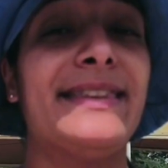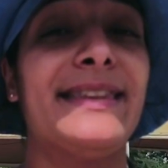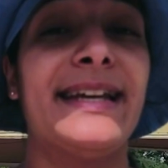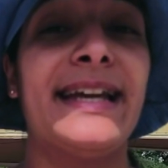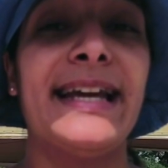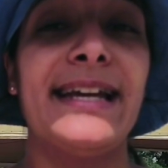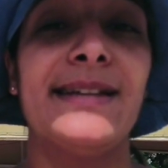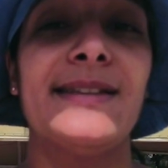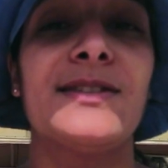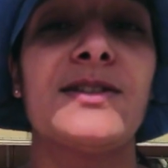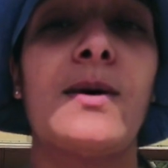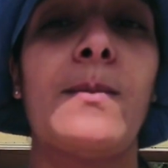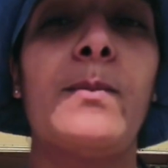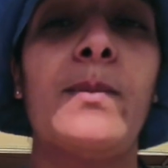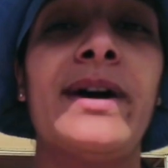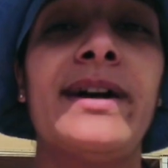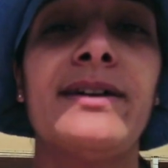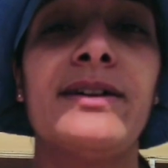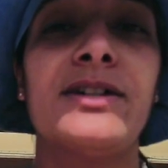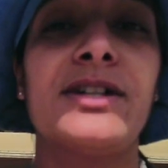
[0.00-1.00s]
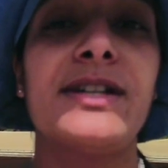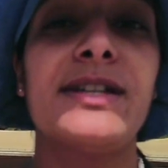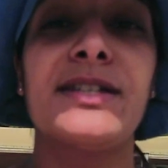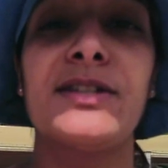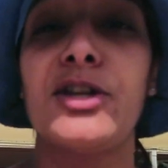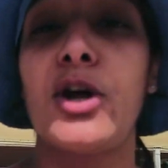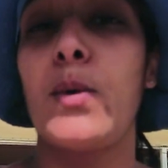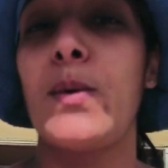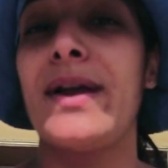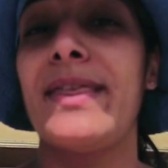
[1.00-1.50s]
the kids somewhere,
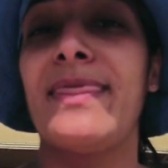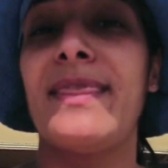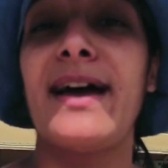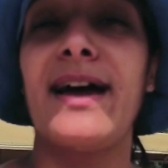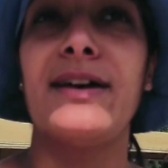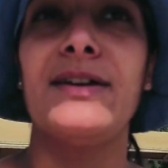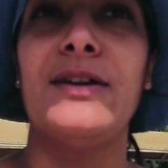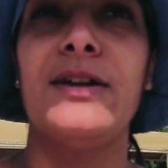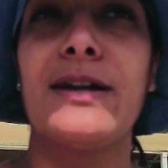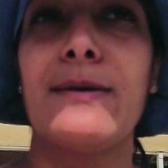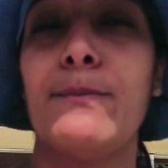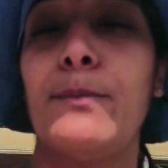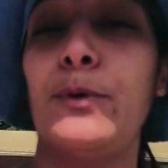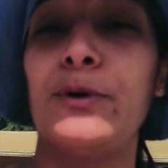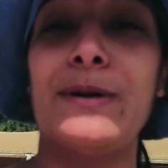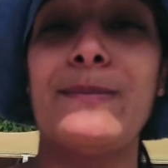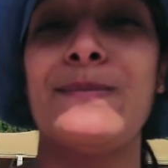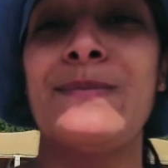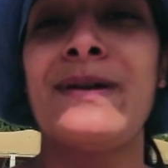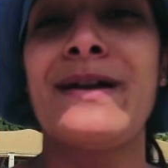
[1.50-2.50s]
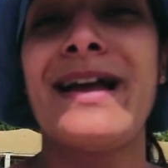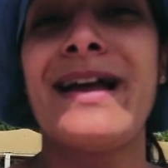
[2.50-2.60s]
just knowing that you can put them